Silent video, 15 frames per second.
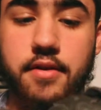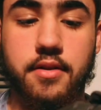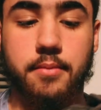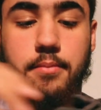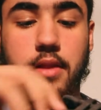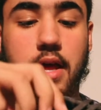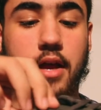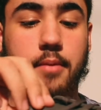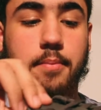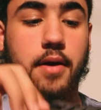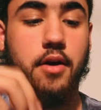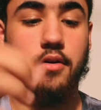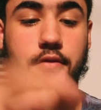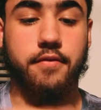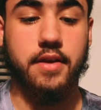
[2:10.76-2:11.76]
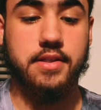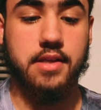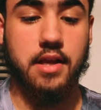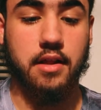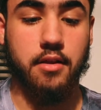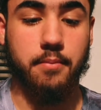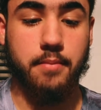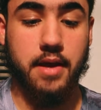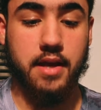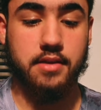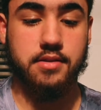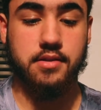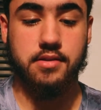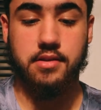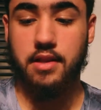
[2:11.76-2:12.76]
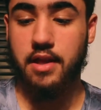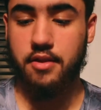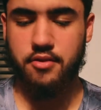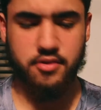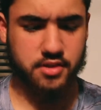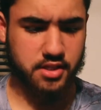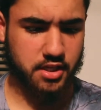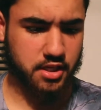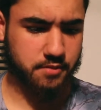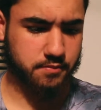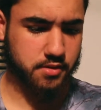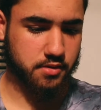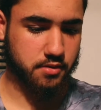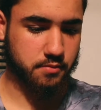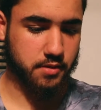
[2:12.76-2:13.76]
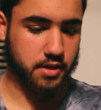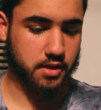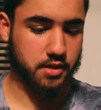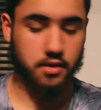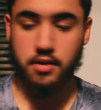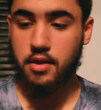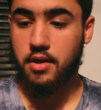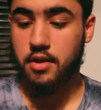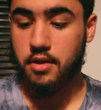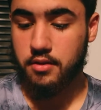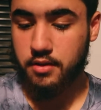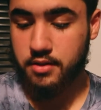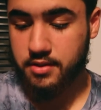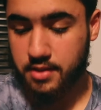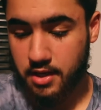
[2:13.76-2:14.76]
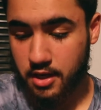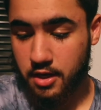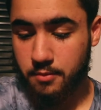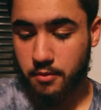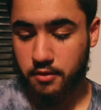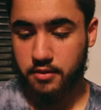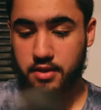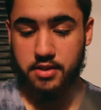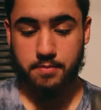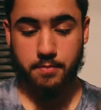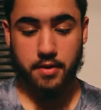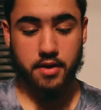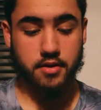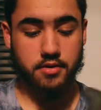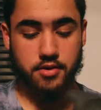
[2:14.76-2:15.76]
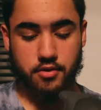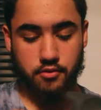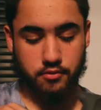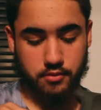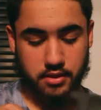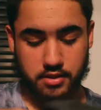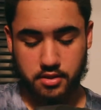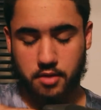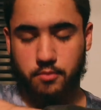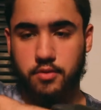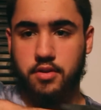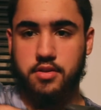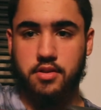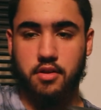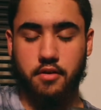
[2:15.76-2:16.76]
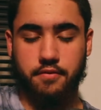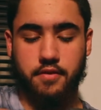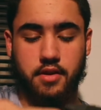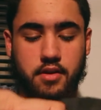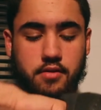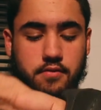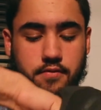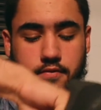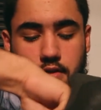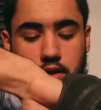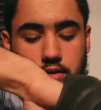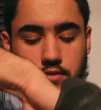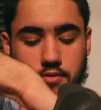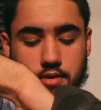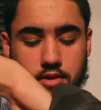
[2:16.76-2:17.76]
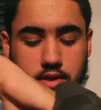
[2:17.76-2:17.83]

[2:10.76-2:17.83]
it. The black Powerphase Calabasas. Leather seems to be the same on these pairs. These come with the stuffing factory